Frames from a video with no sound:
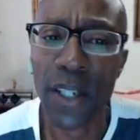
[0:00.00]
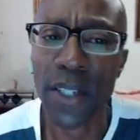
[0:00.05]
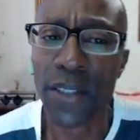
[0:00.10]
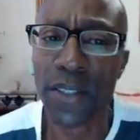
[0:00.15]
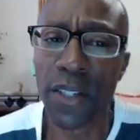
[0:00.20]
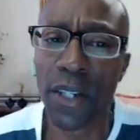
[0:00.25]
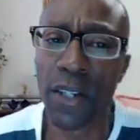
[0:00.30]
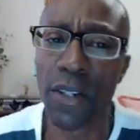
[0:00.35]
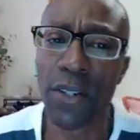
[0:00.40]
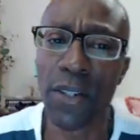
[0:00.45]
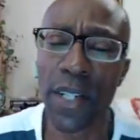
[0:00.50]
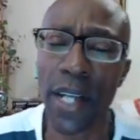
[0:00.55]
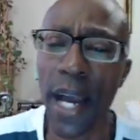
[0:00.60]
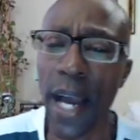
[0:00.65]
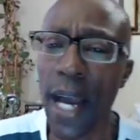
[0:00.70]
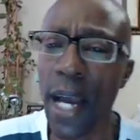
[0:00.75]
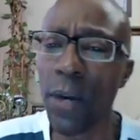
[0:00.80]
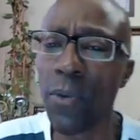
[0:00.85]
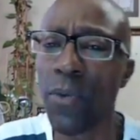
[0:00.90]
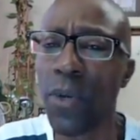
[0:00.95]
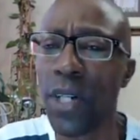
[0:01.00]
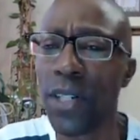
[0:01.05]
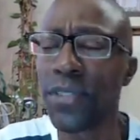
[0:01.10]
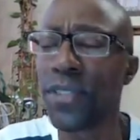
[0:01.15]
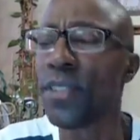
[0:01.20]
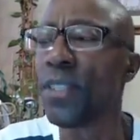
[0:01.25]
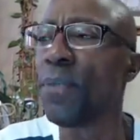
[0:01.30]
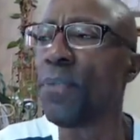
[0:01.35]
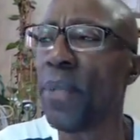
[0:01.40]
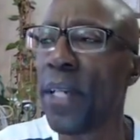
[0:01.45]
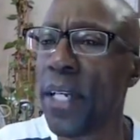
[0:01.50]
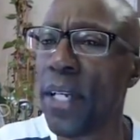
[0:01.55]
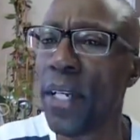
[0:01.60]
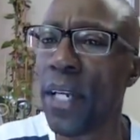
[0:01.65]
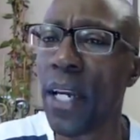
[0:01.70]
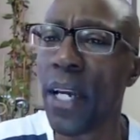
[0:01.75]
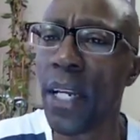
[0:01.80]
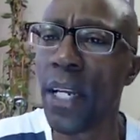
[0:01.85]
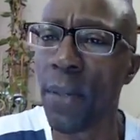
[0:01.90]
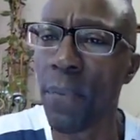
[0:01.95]
So God wants us to
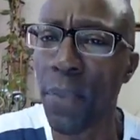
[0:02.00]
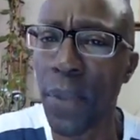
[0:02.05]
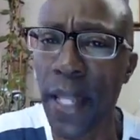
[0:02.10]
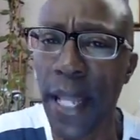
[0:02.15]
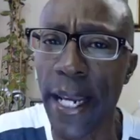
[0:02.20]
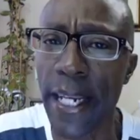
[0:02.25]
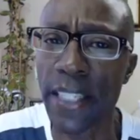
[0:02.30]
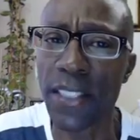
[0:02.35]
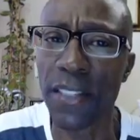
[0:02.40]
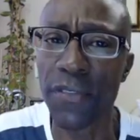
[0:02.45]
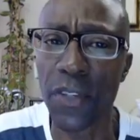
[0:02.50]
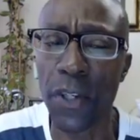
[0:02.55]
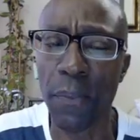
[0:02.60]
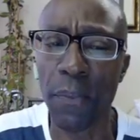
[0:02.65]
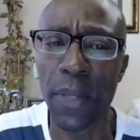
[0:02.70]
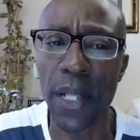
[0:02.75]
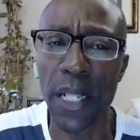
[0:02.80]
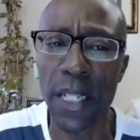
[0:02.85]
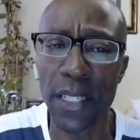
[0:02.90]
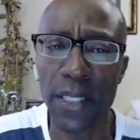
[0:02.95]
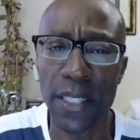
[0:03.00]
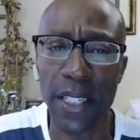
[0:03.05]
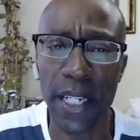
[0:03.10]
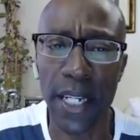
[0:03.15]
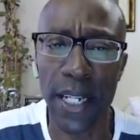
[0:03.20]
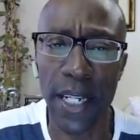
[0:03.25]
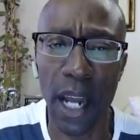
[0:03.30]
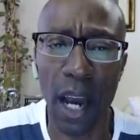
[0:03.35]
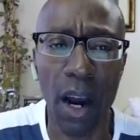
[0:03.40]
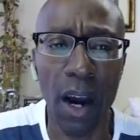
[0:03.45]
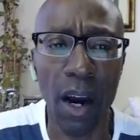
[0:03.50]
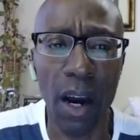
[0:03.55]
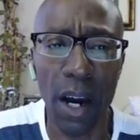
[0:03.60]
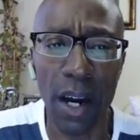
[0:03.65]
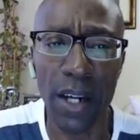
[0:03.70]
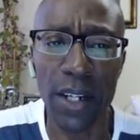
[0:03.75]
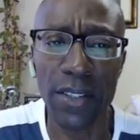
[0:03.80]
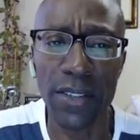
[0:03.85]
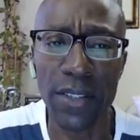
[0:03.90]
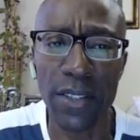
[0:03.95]
be in a place of humility in our
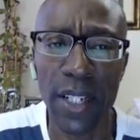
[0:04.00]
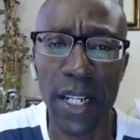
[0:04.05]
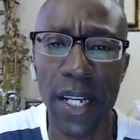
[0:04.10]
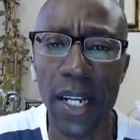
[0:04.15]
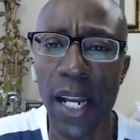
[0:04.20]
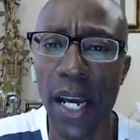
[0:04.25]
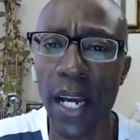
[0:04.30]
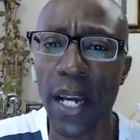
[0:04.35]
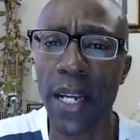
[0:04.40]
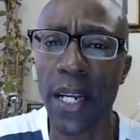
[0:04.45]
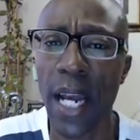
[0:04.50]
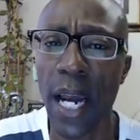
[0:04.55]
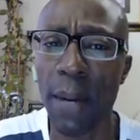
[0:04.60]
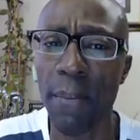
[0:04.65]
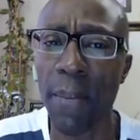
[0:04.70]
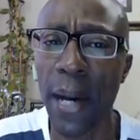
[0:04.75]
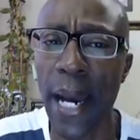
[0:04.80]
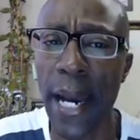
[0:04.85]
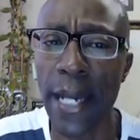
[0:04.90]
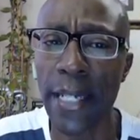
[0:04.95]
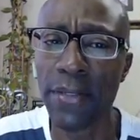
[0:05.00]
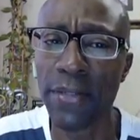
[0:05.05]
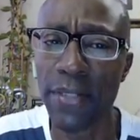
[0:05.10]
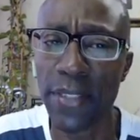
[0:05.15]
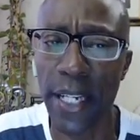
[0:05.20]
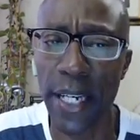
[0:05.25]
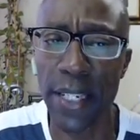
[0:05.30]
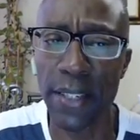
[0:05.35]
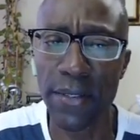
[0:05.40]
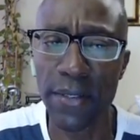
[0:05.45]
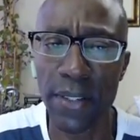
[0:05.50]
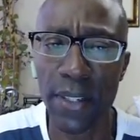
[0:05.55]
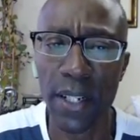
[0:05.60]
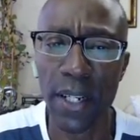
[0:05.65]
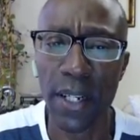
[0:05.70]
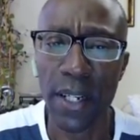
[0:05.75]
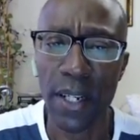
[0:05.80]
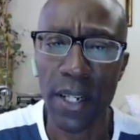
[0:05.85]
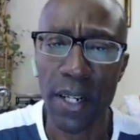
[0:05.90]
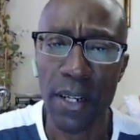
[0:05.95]
hearts and our, in our mindsets
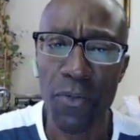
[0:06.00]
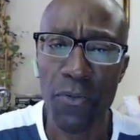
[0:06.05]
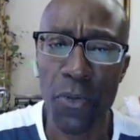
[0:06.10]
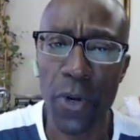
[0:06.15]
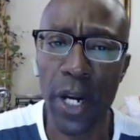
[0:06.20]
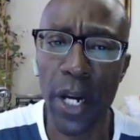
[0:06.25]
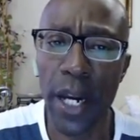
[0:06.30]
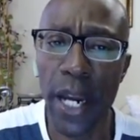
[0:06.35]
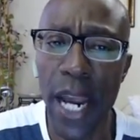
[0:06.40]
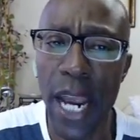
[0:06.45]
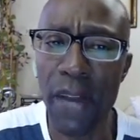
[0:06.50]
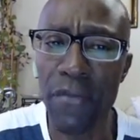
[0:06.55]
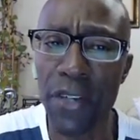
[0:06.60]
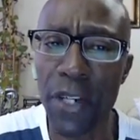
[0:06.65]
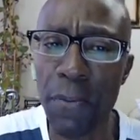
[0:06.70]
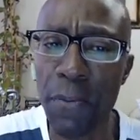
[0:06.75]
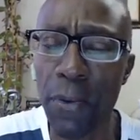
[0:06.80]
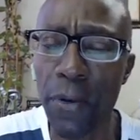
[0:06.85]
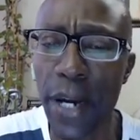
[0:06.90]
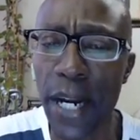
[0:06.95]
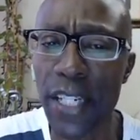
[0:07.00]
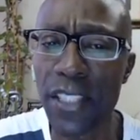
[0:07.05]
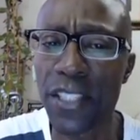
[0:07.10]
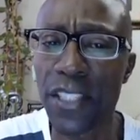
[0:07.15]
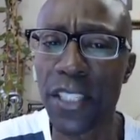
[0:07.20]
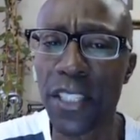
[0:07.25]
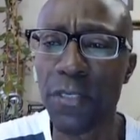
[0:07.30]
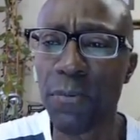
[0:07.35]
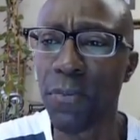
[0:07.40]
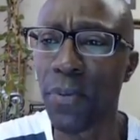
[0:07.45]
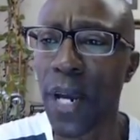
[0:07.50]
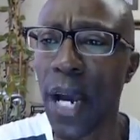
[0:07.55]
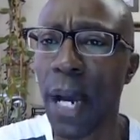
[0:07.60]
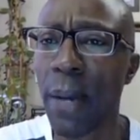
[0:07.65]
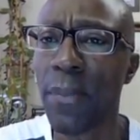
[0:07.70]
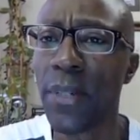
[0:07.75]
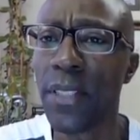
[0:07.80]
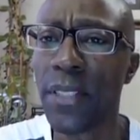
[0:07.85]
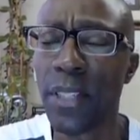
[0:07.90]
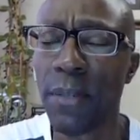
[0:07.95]
where every precious
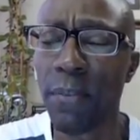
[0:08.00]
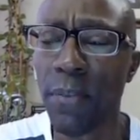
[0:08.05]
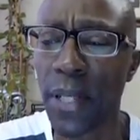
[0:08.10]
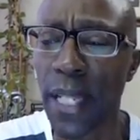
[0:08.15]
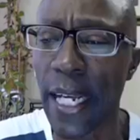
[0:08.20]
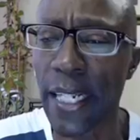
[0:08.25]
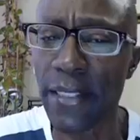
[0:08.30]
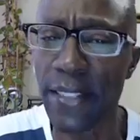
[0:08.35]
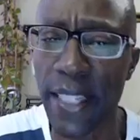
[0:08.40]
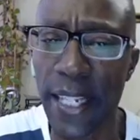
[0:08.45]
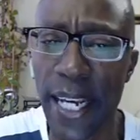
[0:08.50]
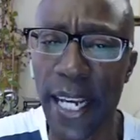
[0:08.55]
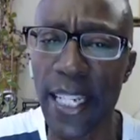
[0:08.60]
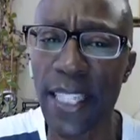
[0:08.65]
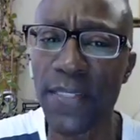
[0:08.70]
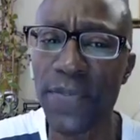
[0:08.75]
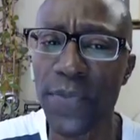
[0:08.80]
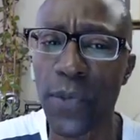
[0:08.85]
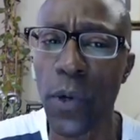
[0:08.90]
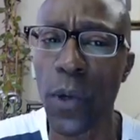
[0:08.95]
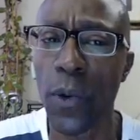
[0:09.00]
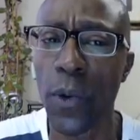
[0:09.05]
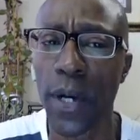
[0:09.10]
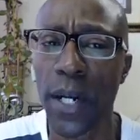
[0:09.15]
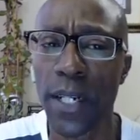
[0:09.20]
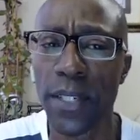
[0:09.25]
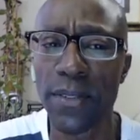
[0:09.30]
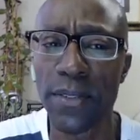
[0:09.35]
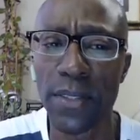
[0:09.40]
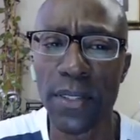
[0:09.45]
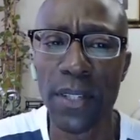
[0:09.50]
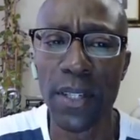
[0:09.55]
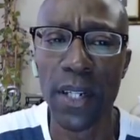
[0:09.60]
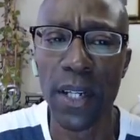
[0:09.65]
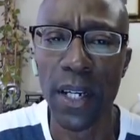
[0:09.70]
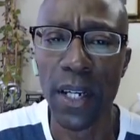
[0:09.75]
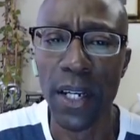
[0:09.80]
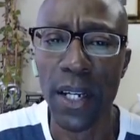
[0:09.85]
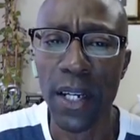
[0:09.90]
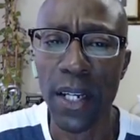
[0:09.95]
promise and blessing he has for us
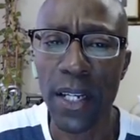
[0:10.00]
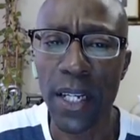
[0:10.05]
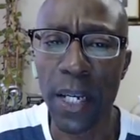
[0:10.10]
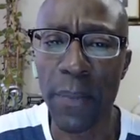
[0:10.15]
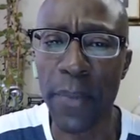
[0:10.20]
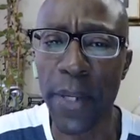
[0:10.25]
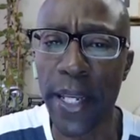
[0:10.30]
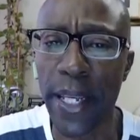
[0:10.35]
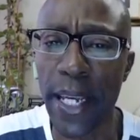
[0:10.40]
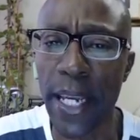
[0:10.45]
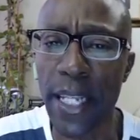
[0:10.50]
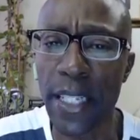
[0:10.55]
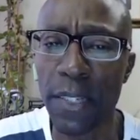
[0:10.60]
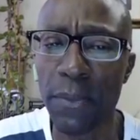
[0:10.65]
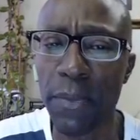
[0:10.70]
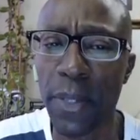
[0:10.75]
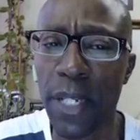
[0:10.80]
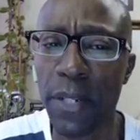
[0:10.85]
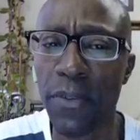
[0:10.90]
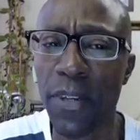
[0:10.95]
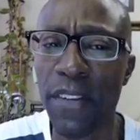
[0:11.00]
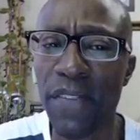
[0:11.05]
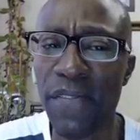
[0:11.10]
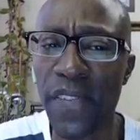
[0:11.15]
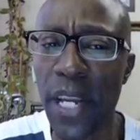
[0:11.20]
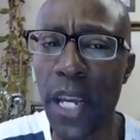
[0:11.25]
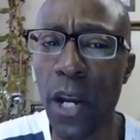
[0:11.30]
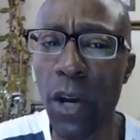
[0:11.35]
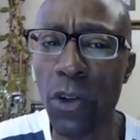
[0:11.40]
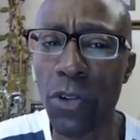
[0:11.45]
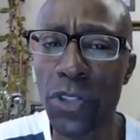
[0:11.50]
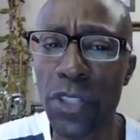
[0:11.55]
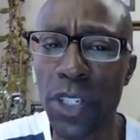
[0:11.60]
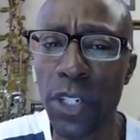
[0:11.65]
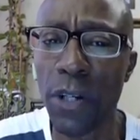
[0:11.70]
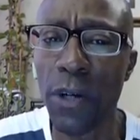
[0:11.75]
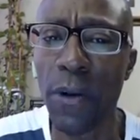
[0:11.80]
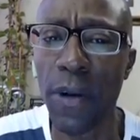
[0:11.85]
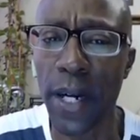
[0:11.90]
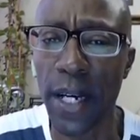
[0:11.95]
can begin to be revealed
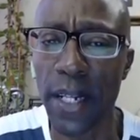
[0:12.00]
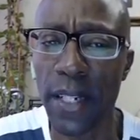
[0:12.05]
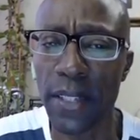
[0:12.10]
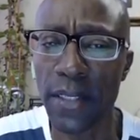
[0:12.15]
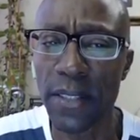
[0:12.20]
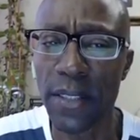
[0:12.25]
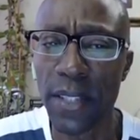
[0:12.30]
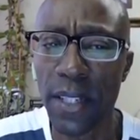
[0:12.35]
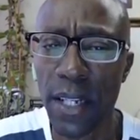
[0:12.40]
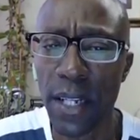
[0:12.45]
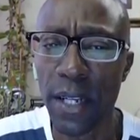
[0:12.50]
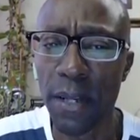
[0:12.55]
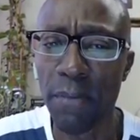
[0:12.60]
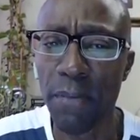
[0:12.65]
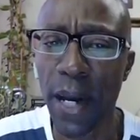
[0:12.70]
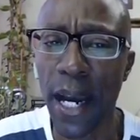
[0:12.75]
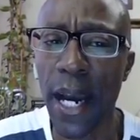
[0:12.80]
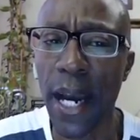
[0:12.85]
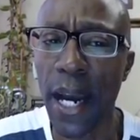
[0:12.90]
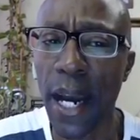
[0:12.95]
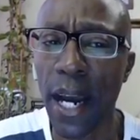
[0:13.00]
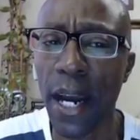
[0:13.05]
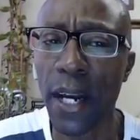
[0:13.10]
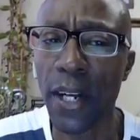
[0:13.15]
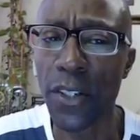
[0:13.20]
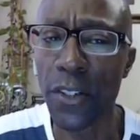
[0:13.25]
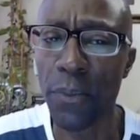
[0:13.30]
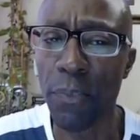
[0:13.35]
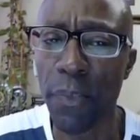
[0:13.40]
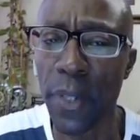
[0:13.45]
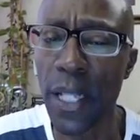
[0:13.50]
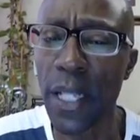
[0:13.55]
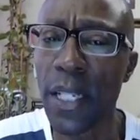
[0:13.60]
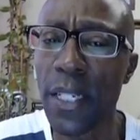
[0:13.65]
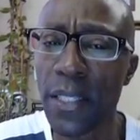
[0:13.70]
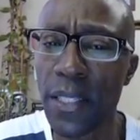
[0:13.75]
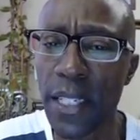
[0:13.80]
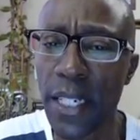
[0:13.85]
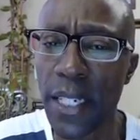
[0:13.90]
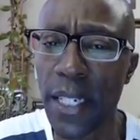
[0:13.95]
to us by our
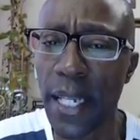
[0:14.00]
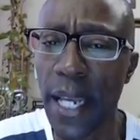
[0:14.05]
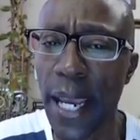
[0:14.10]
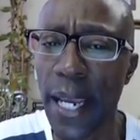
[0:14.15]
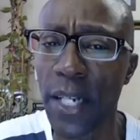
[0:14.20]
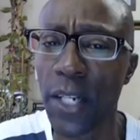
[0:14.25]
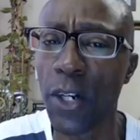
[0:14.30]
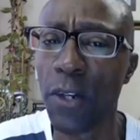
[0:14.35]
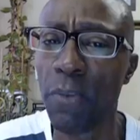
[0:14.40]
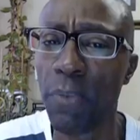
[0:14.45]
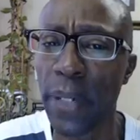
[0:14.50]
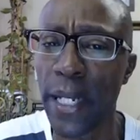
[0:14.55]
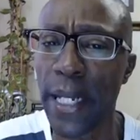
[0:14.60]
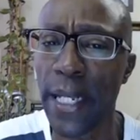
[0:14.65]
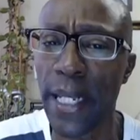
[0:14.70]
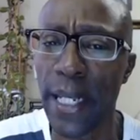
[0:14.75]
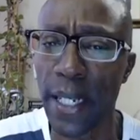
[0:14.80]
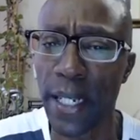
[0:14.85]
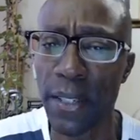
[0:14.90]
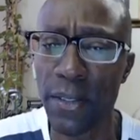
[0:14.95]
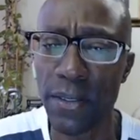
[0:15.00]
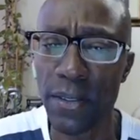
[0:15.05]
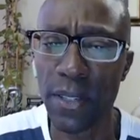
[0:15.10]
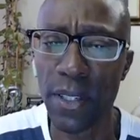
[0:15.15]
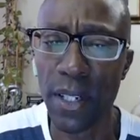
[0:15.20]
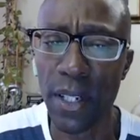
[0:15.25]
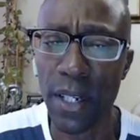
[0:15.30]
humility and obedience.